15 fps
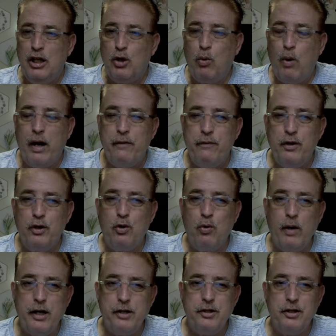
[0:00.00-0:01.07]
quite a few
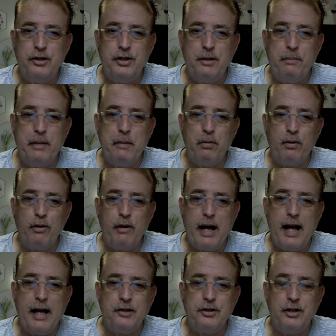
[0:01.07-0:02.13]
questions that people are
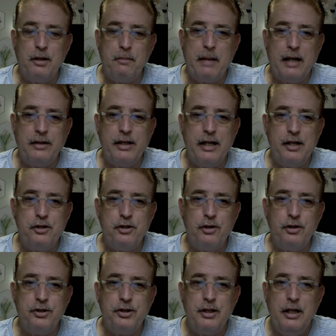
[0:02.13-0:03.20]
asking about the
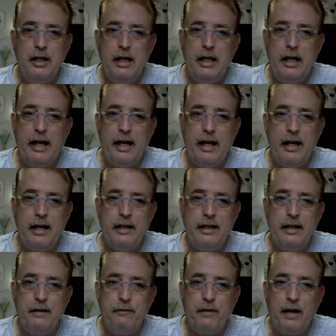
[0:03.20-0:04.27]
insurance. And
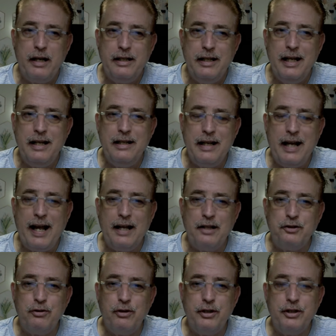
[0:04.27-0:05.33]
if I didn't
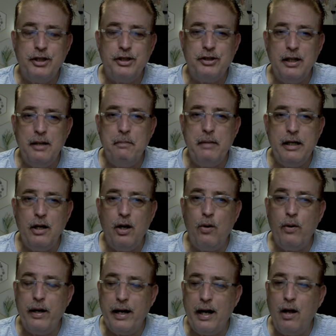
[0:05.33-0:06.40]
answer it, just let me know
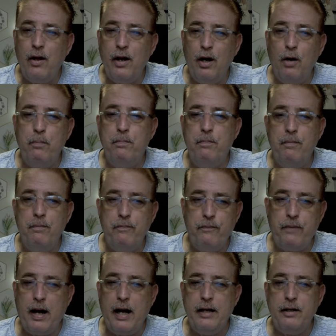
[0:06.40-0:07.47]
and I'll help
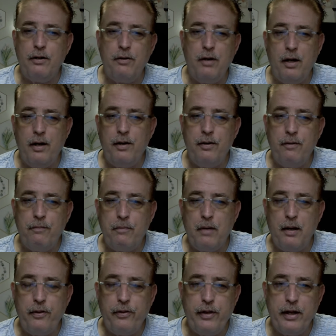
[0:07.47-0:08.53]
find
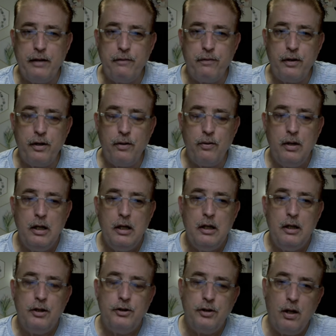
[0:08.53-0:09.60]
a thing for you.
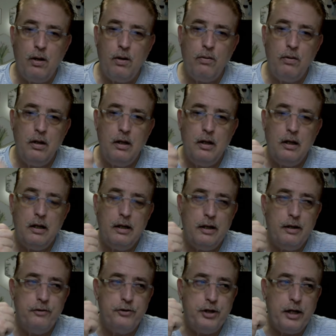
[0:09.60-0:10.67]
So
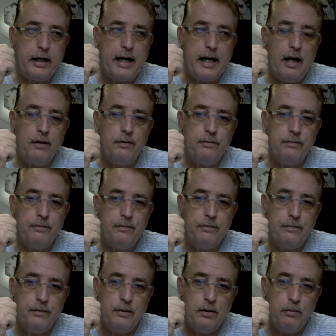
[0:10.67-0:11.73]
check out
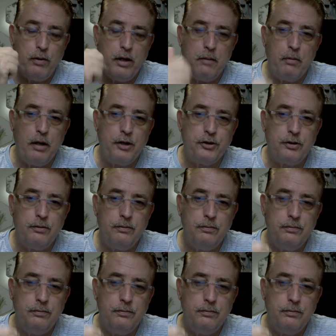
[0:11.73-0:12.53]
William Russell.